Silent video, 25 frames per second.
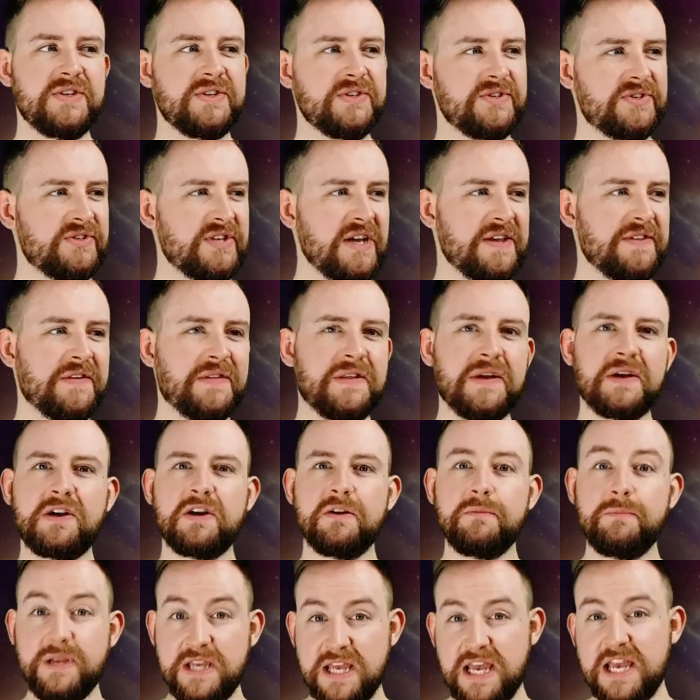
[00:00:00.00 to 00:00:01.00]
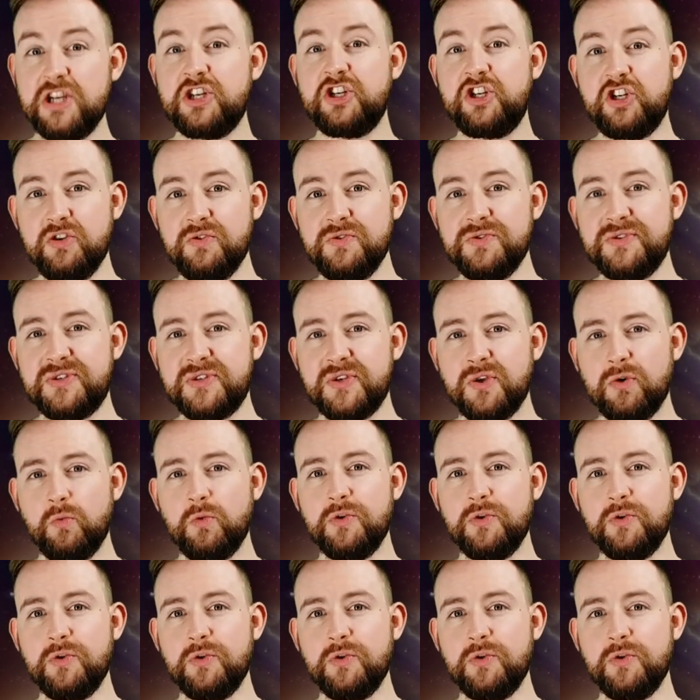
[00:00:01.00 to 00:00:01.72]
said that there can be issues